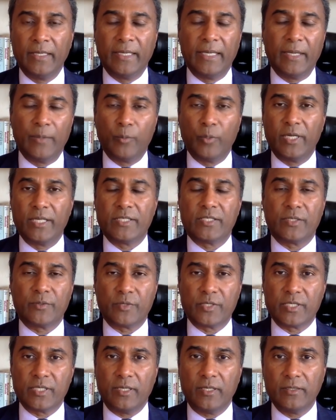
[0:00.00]
And what is the
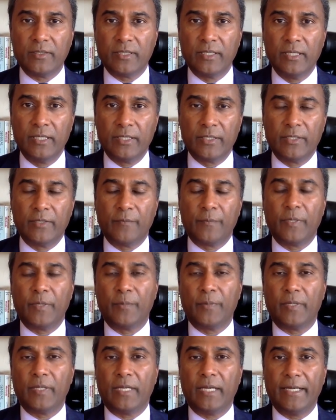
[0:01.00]
result? You have
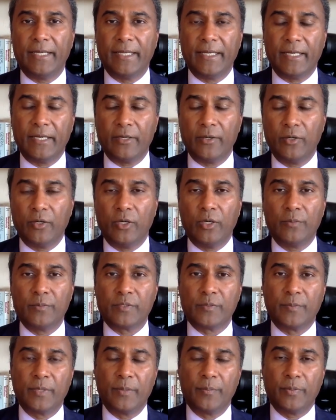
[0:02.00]
people hiding out in
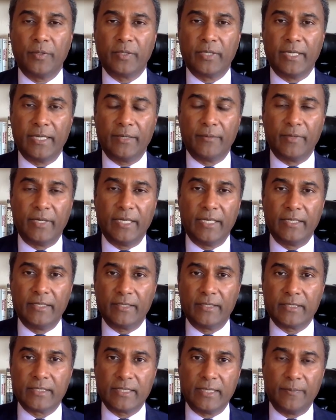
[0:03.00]
homes, people getting ready
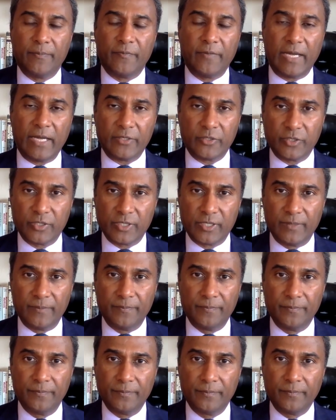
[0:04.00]
to accept
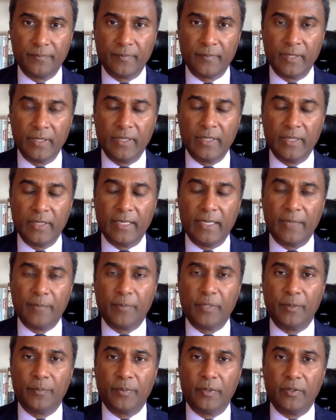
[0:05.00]
fascism,
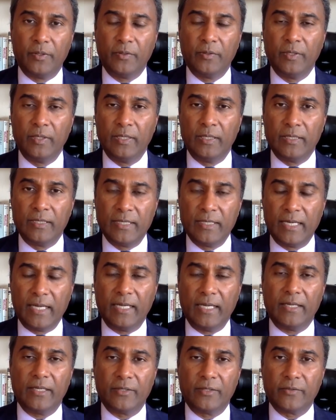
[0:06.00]
and people
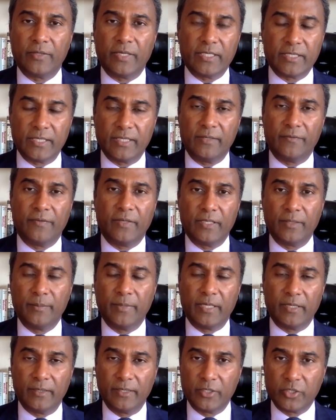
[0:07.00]
not addressing the
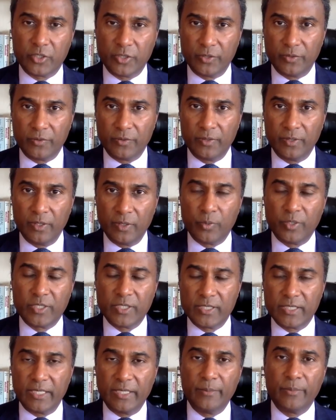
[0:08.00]
fundamental issue, which
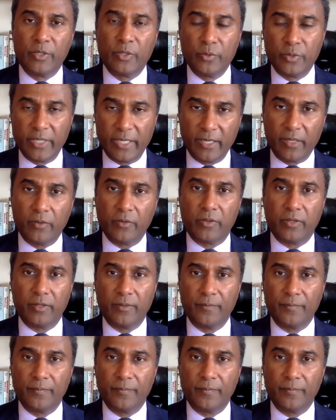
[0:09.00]
is immune health.